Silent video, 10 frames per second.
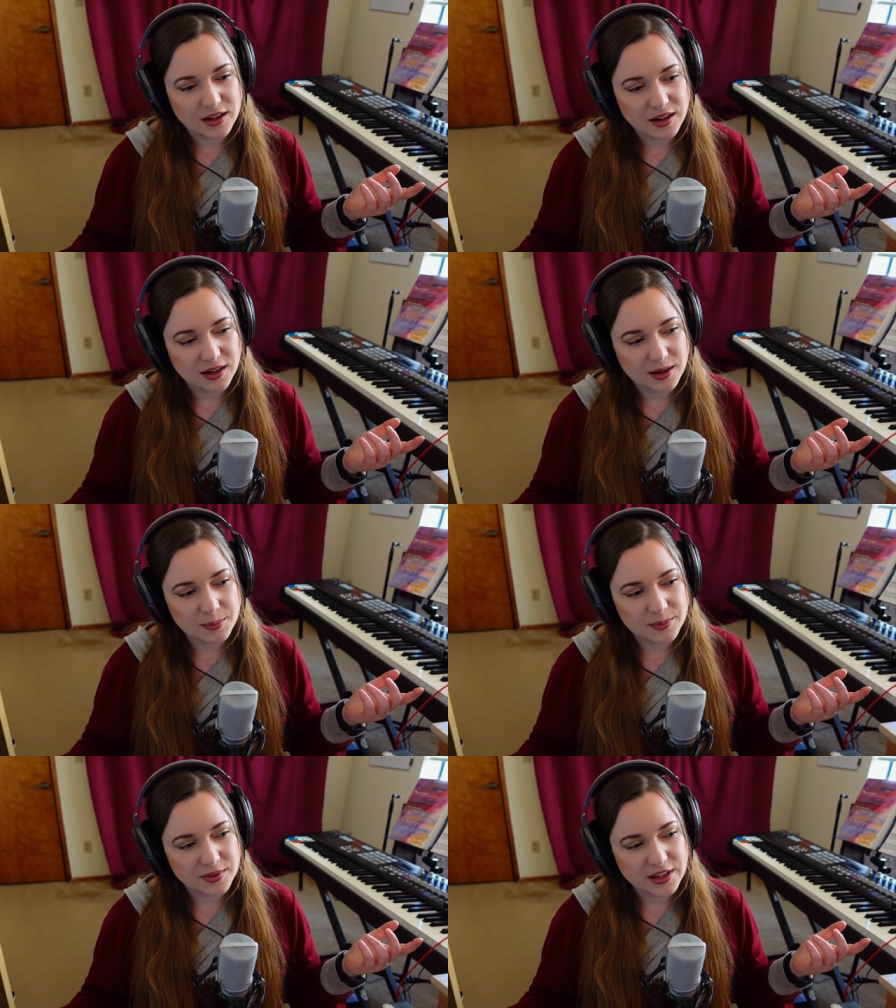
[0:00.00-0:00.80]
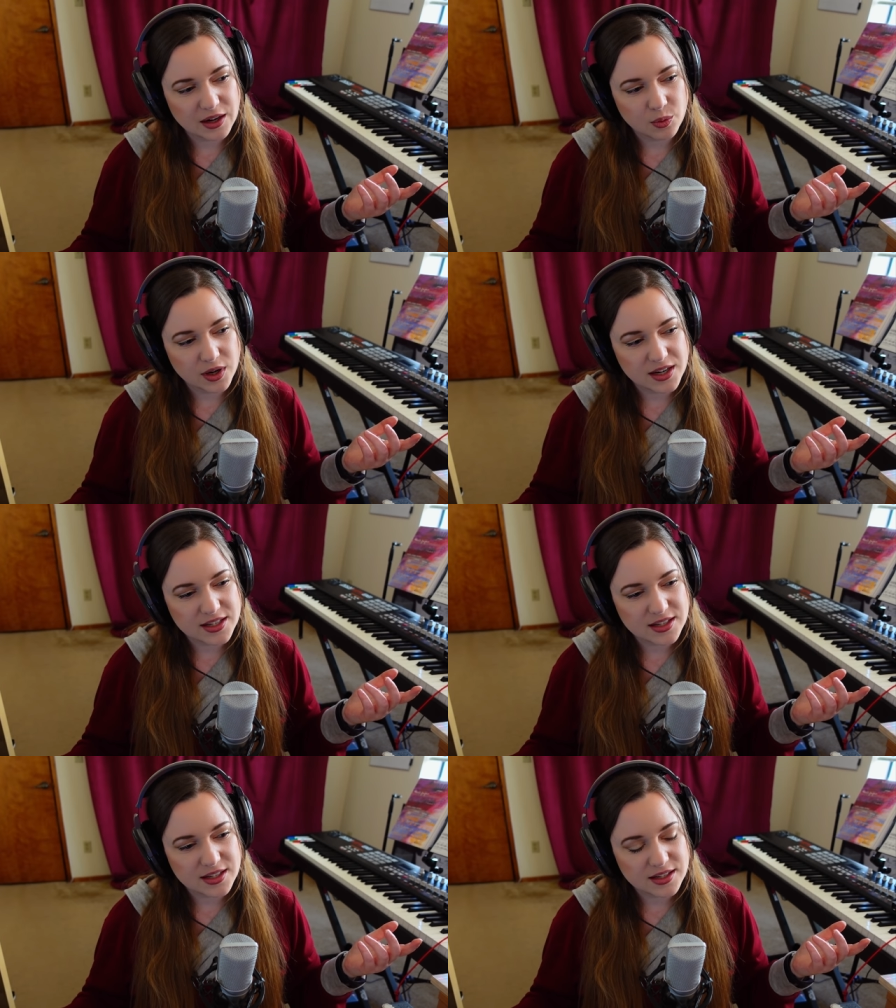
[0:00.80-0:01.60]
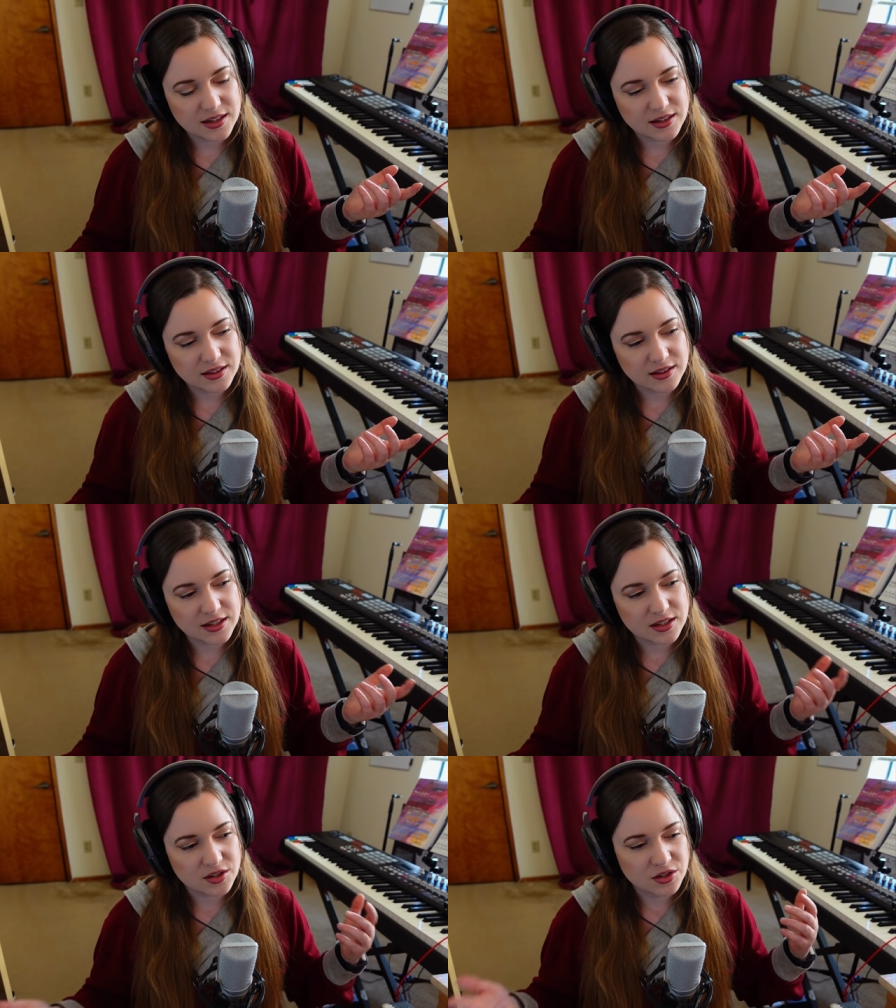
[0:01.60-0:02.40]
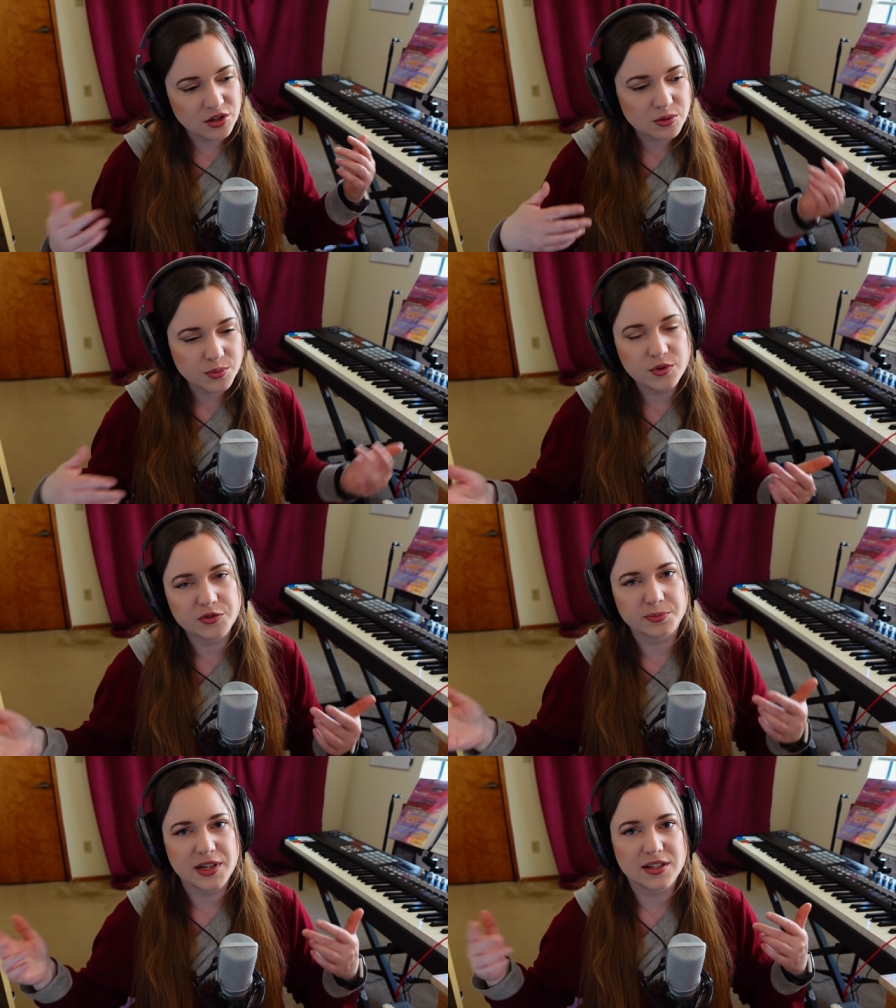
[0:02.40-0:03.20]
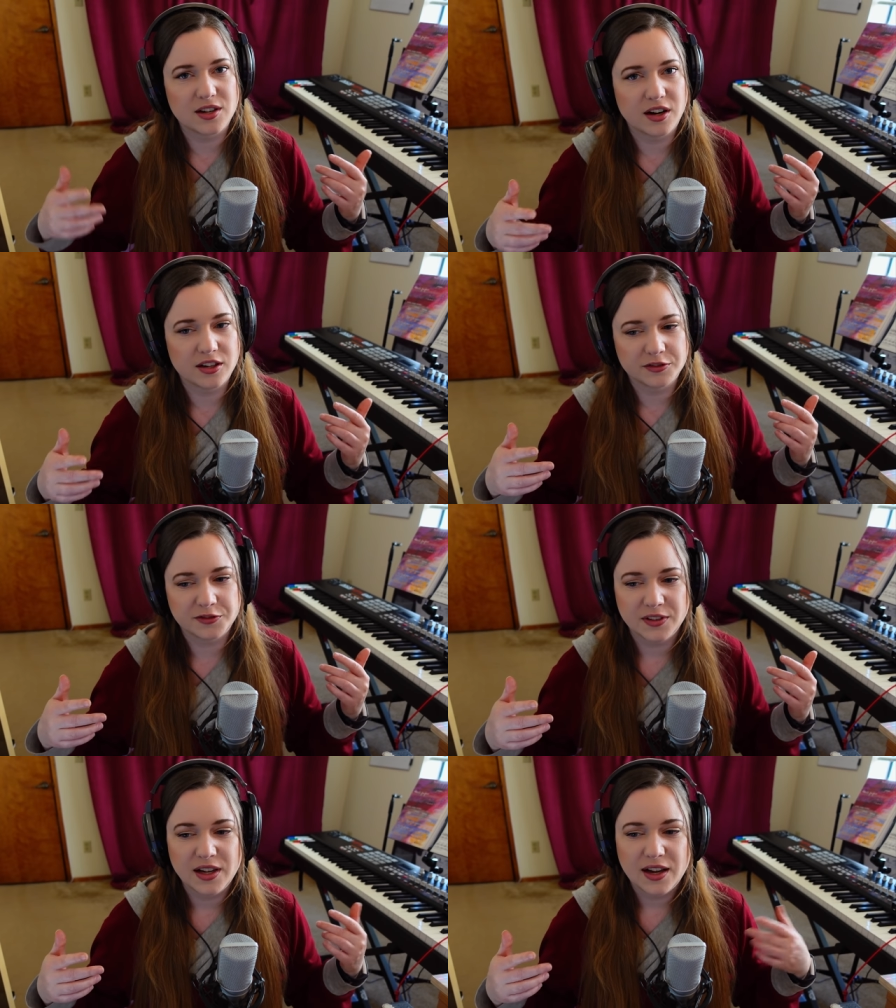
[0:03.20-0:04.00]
um, there was this new movement of